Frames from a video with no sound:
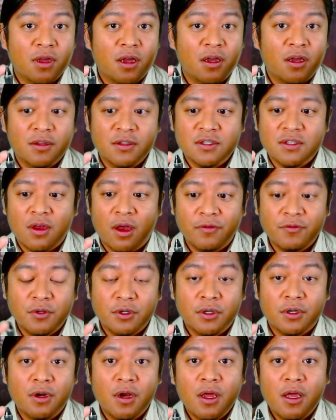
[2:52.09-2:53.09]

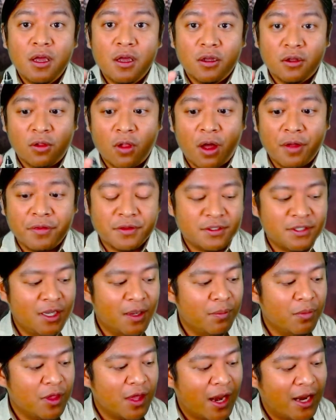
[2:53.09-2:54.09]
softer cloth tip
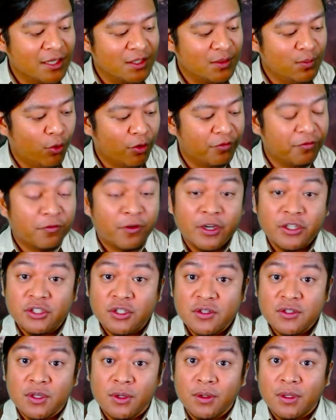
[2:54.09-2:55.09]
that has more friction,
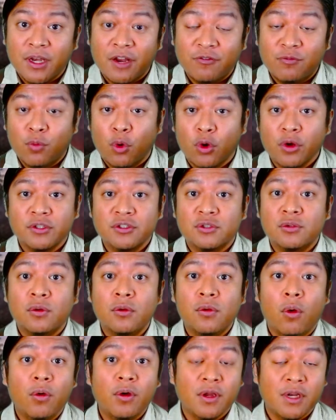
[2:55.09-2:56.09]
so you can have more control,
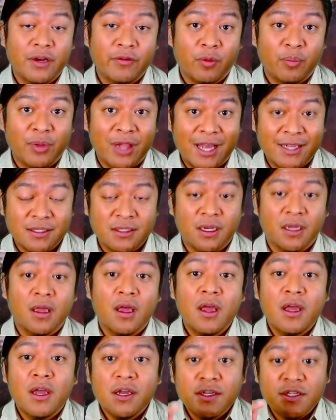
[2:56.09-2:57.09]
or you can have a plastic
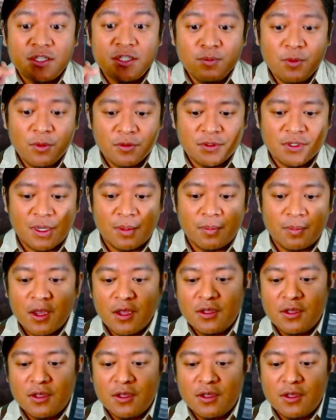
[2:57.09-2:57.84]
smooth tip.